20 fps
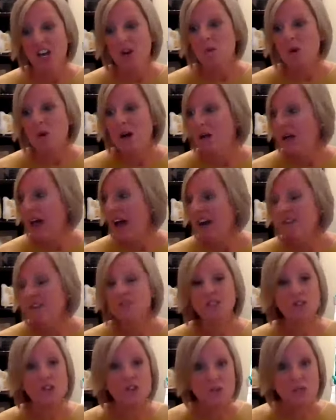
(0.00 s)
Well,
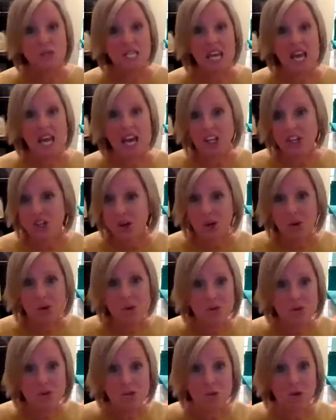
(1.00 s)
after using
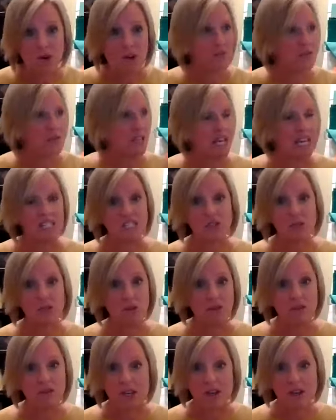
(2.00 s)
ENJO for the last
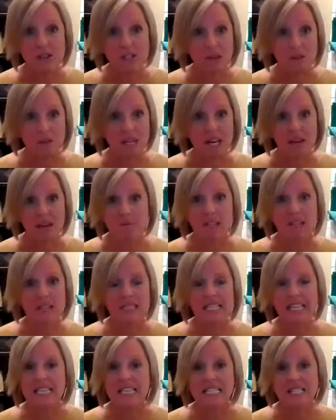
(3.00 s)
12 years, I mean, I've been
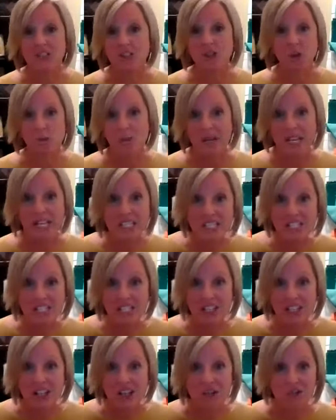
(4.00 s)
cleaning zero waste
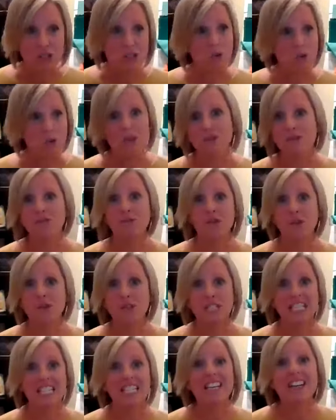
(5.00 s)
for 12,
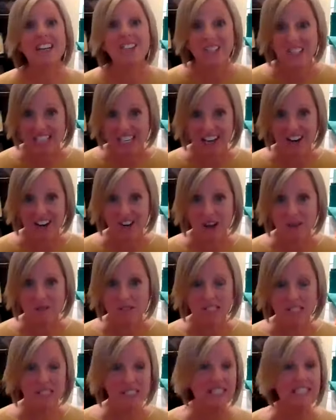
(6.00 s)
13 years now. I was
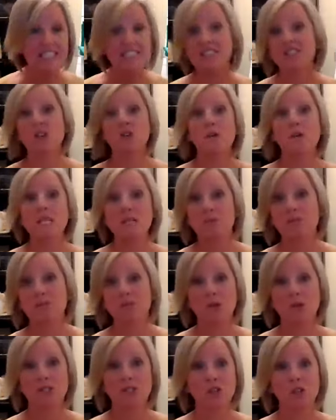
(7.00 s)
cleaning zero waste
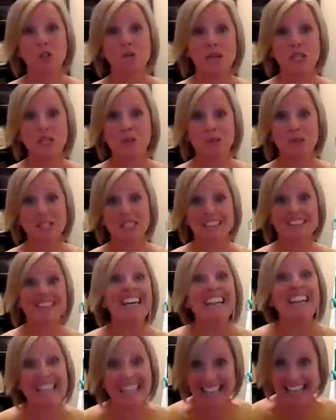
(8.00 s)
before zero waste was a
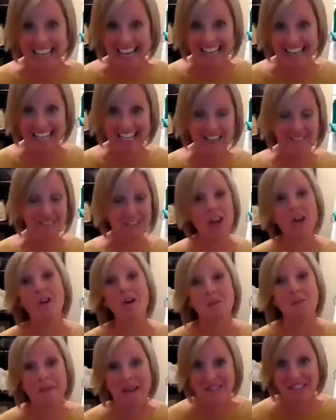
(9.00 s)
thing. I didn't even know
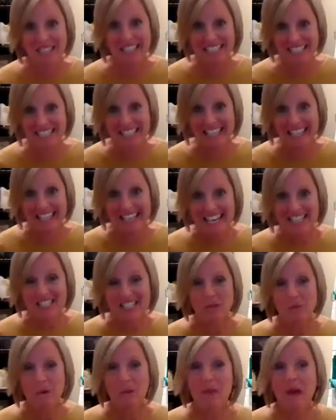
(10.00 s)
about it. So
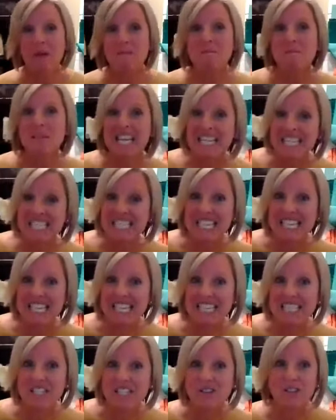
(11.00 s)
what that means
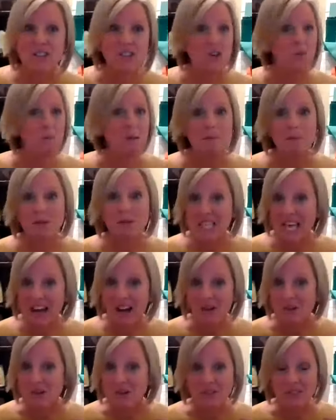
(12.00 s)
is there's no paper
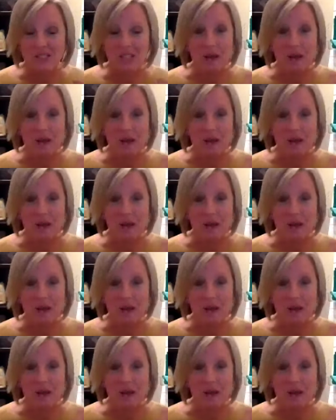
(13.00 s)
towels.